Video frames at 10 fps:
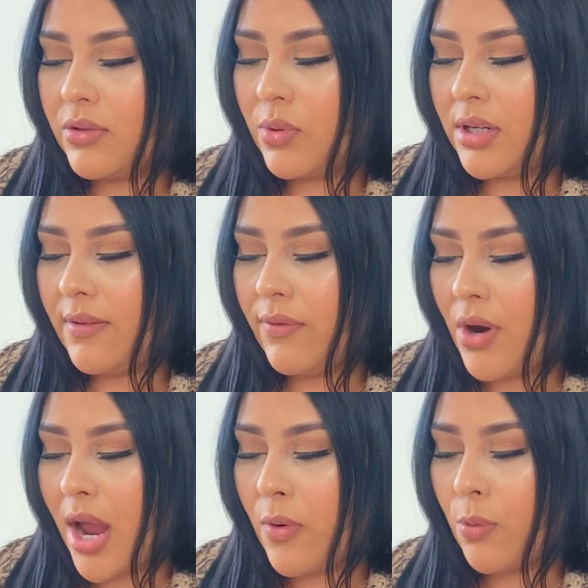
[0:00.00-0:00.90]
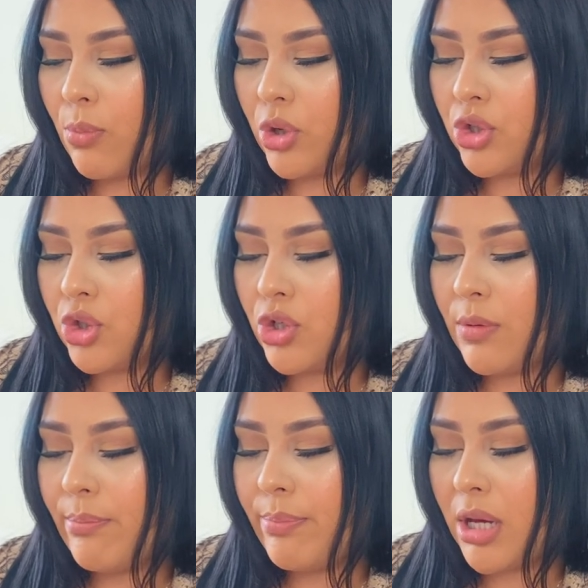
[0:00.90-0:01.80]
24 Hour
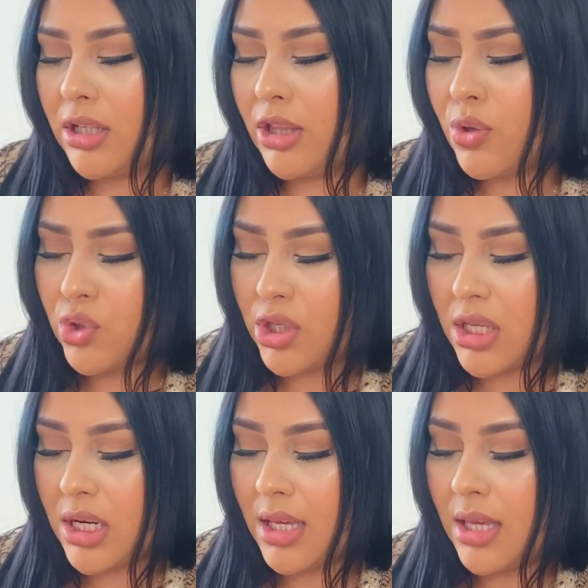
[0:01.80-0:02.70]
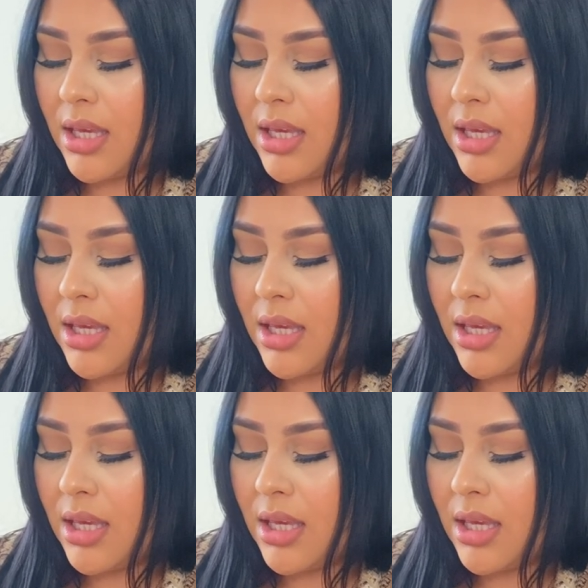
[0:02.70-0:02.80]
Moisture Body Lotion.